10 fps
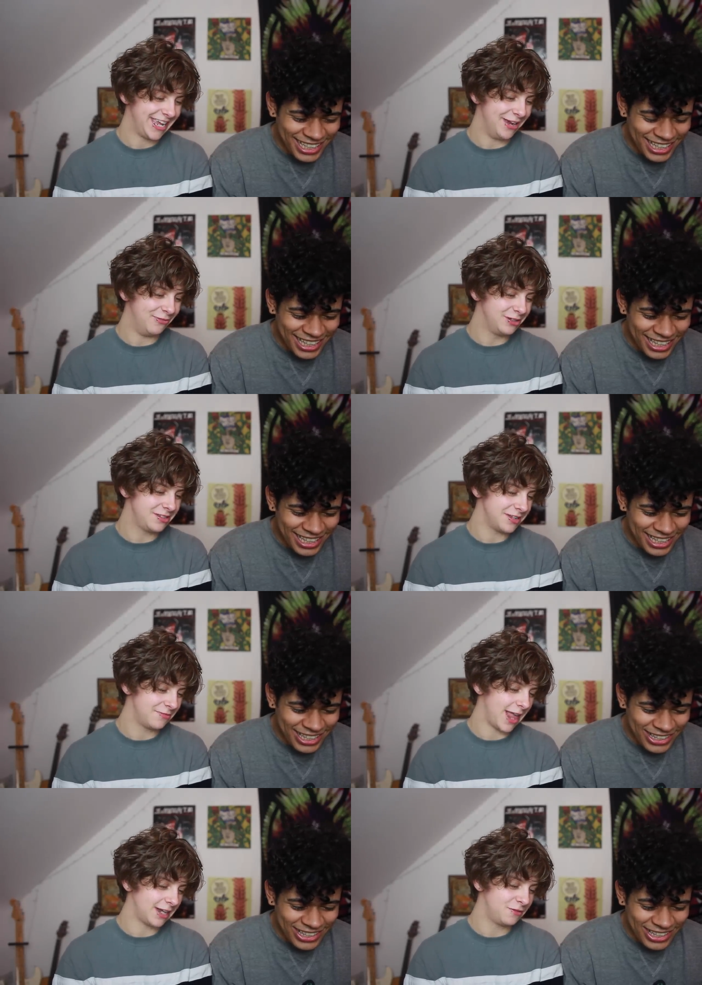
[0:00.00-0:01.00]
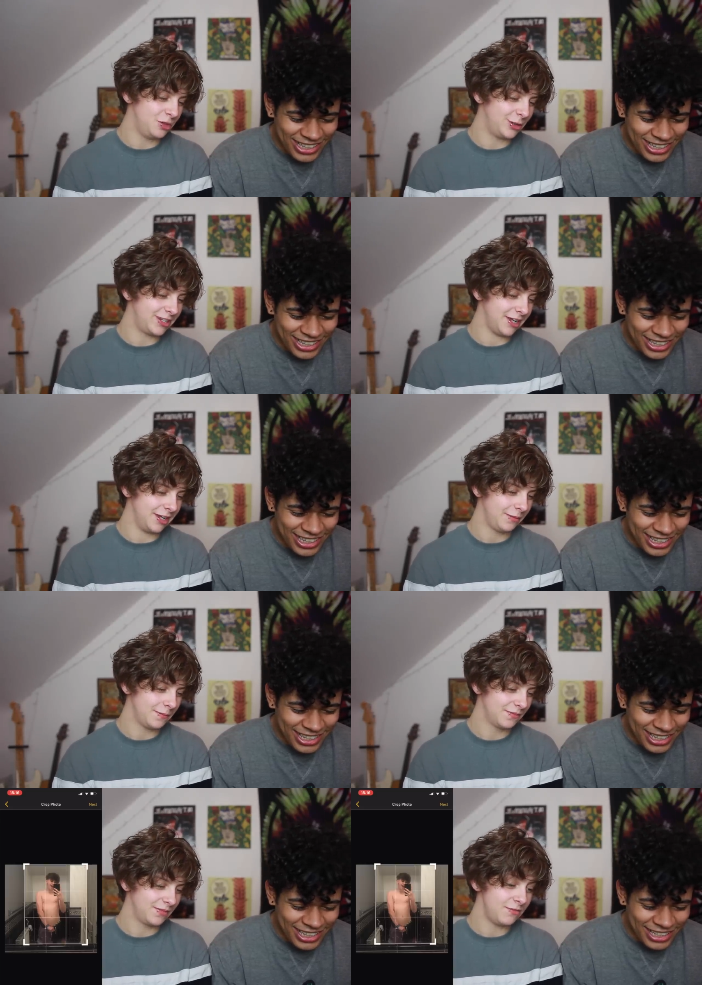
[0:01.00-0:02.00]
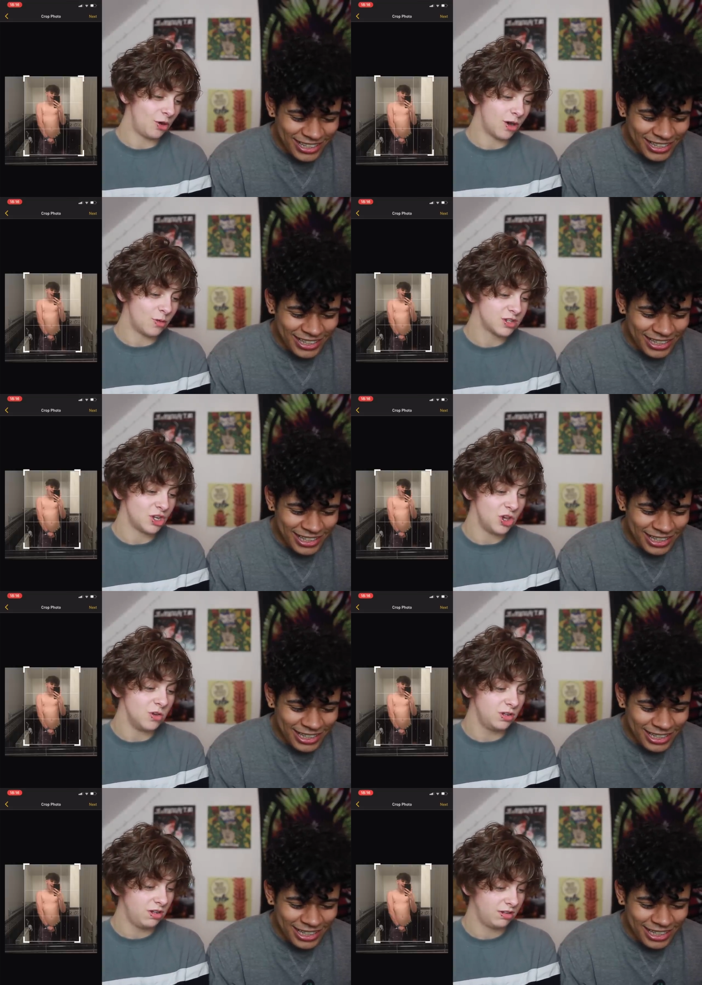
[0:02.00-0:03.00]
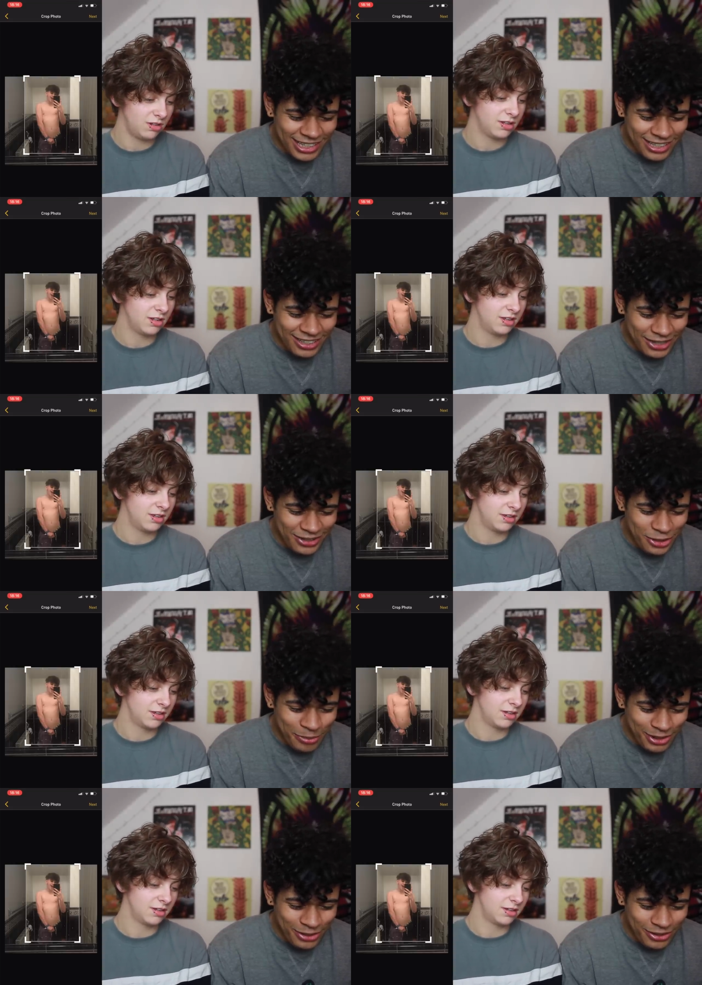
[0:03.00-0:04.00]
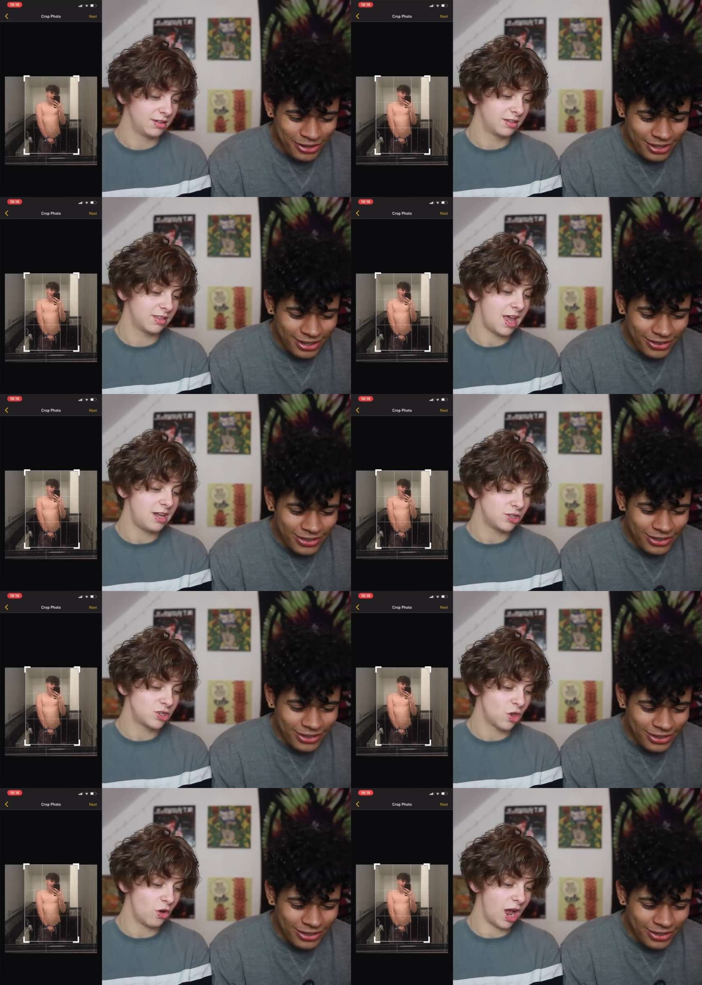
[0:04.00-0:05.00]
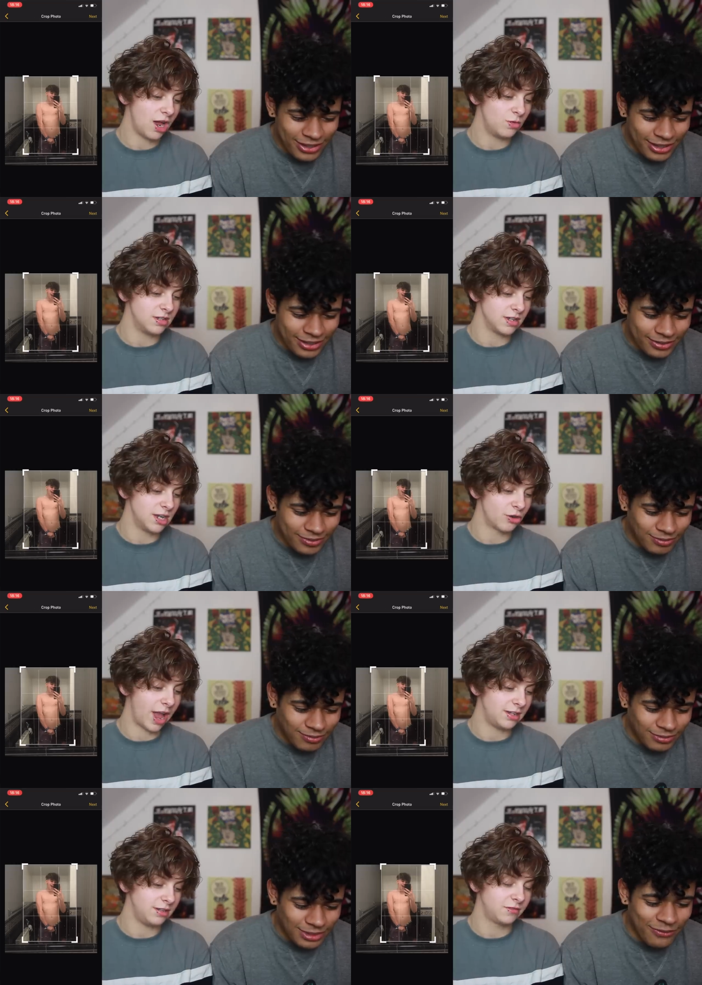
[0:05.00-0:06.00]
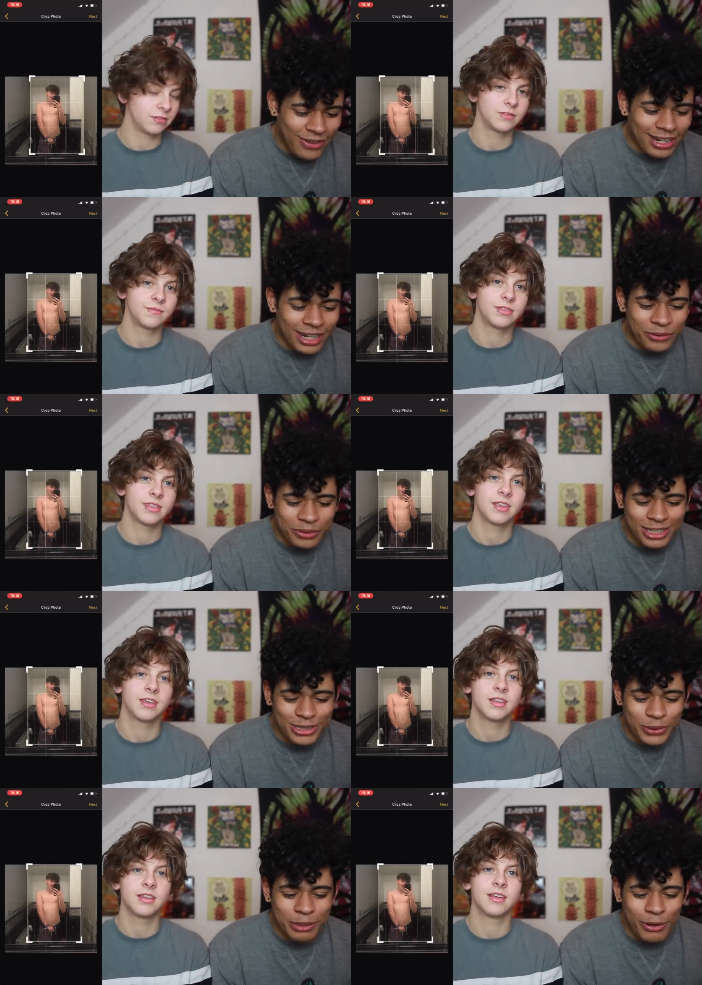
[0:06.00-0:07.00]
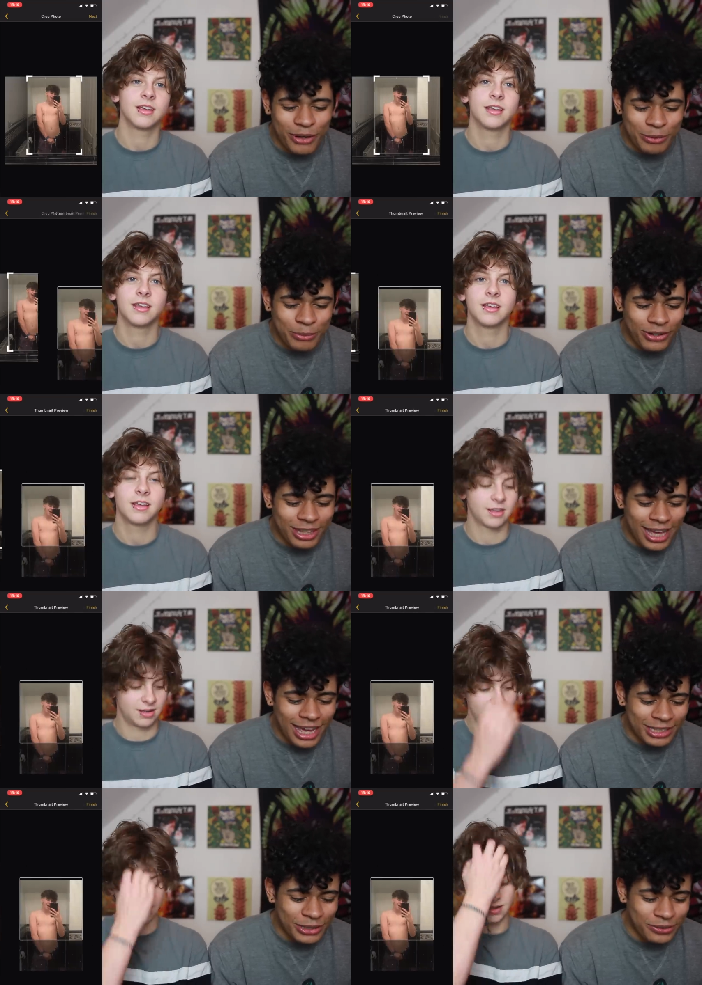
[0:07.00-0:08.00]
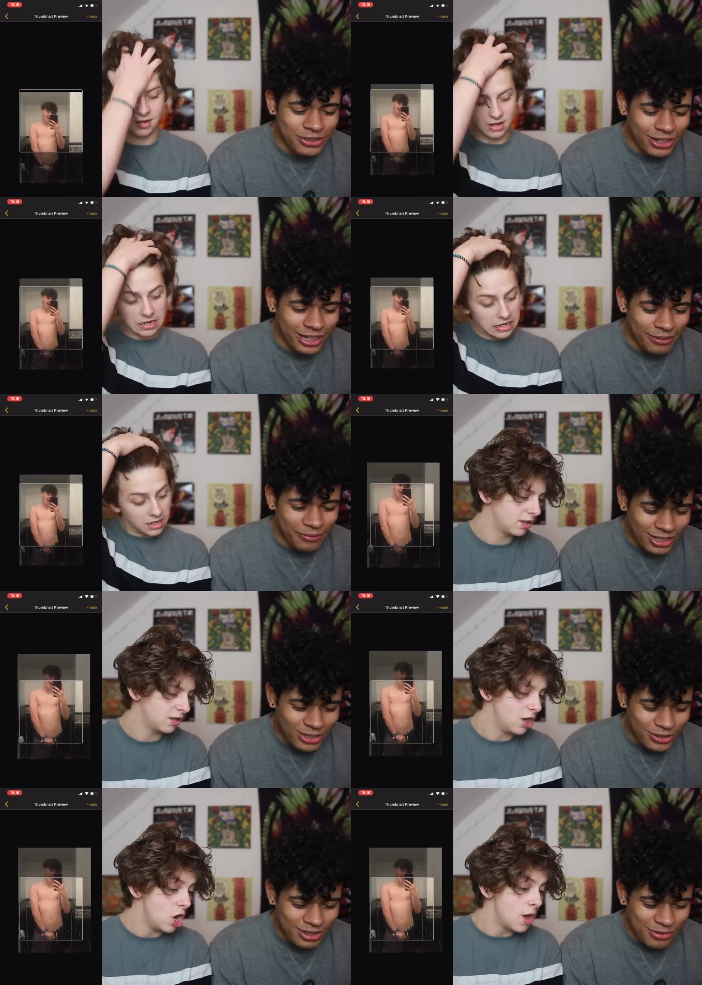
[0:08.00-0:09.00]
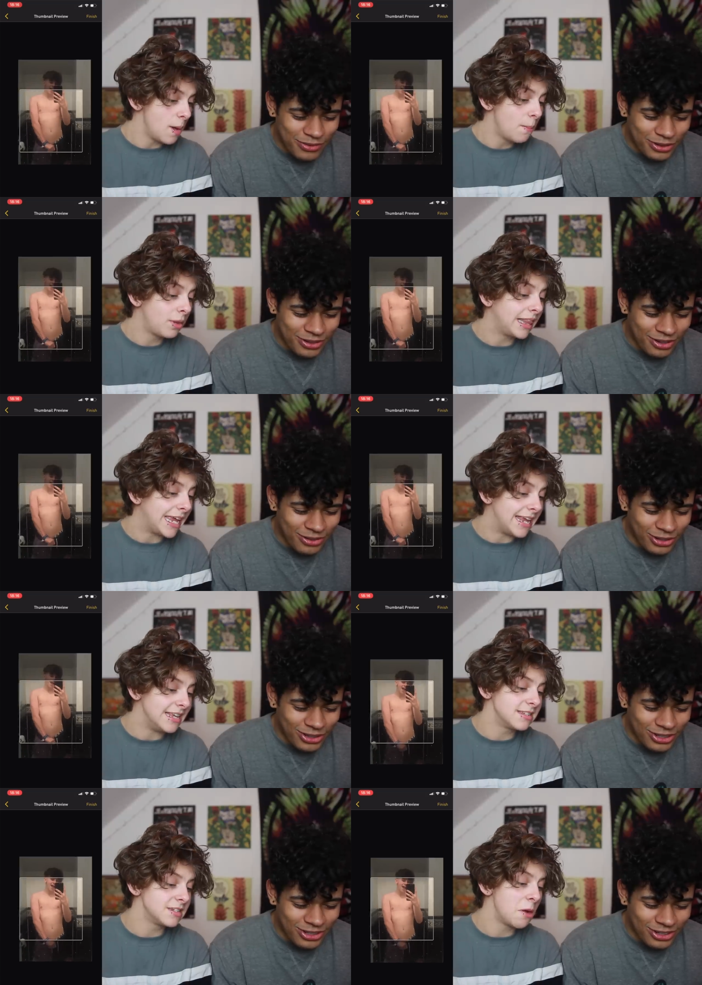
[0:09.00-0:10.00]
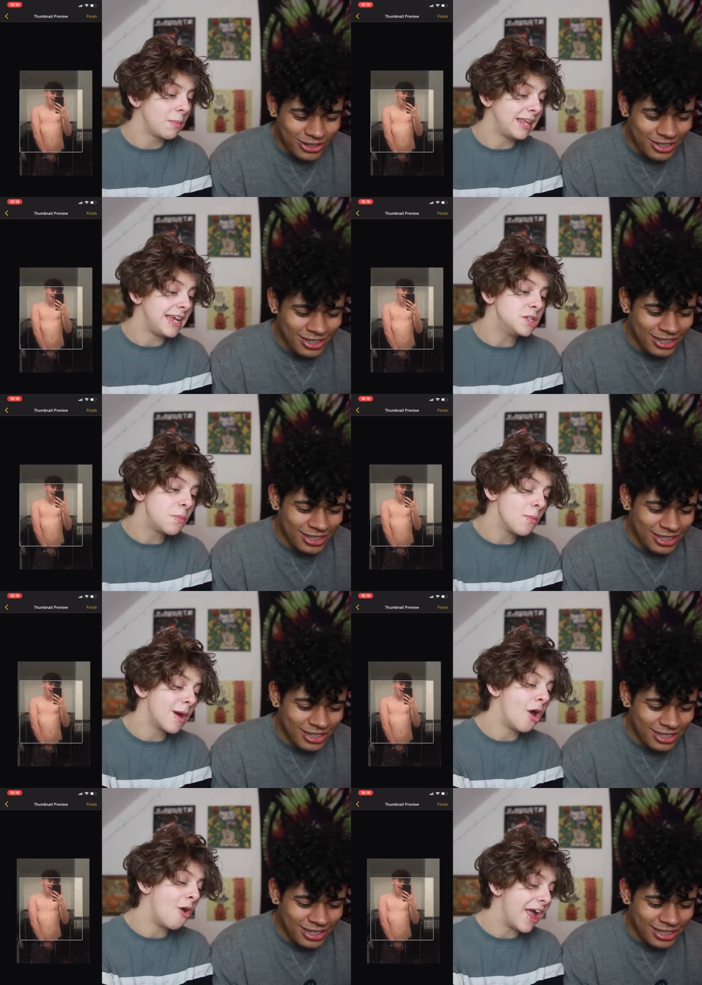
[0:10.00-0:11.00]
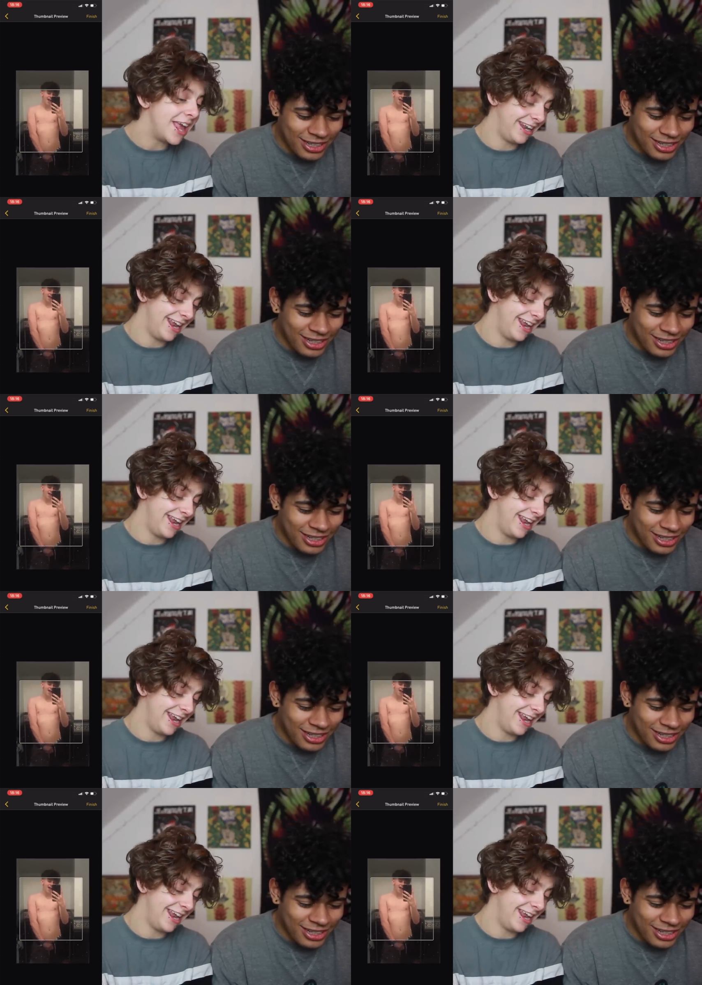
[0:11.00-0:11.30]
Speaker 1: it was flagged for nudity, even though I wasn't nude. You're a little bit nude. They just thought I was attractive.
Speaker 2: In fact, I only showed the part of your body that had clothes on it. It showed some of your. Please, crotch. please put my whole head